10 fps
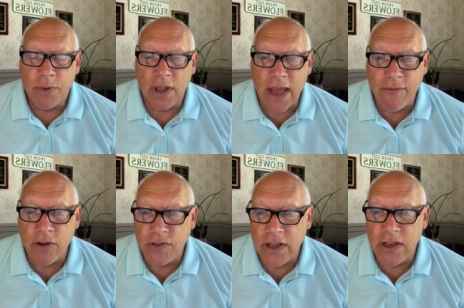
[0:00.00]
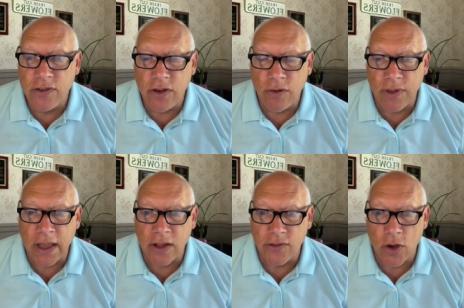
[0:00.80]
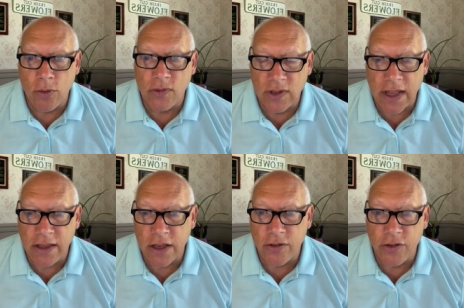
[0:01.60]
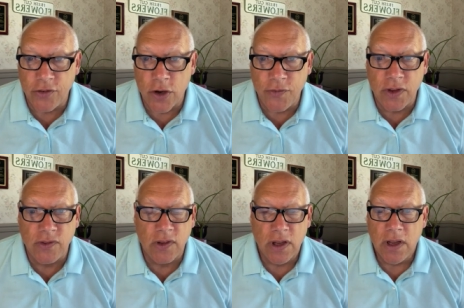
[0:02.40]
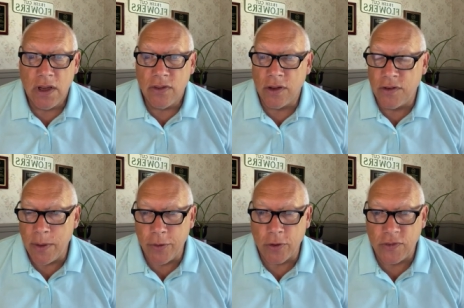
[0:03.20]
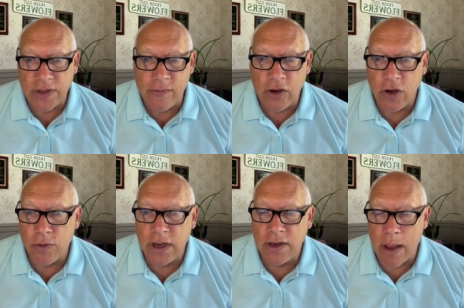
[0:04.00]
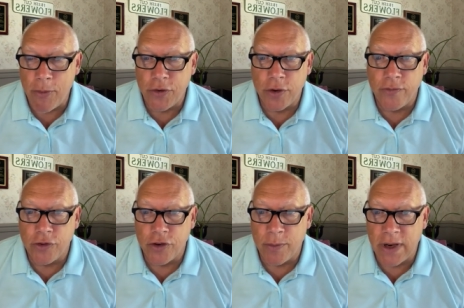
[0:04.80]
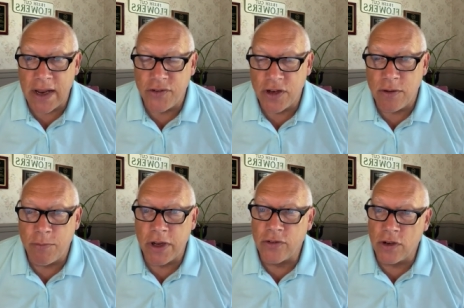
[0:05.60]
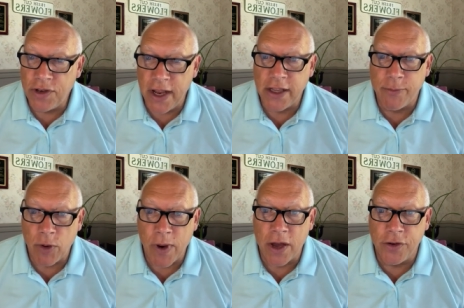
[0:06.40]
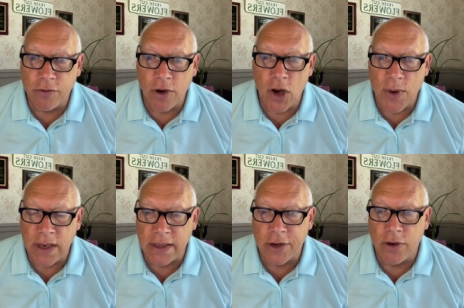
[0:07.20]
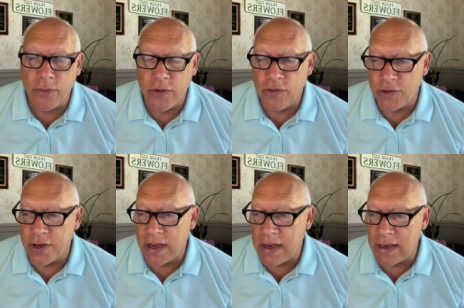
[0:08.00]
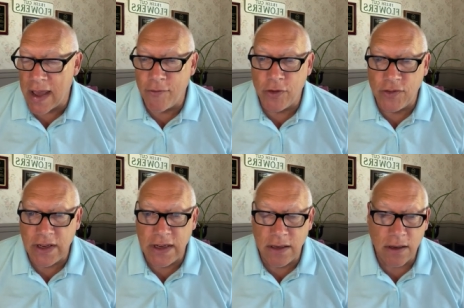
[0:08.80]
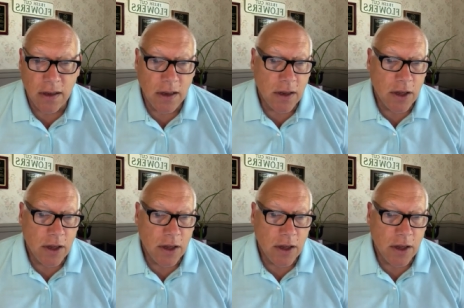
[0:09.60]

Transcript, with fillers: But the lavender seeds, you, they get sown slightly under the surface, the typical 70 degree temperature for germination, but it's going to take them a while to grow. And literally, if you start a lavender seed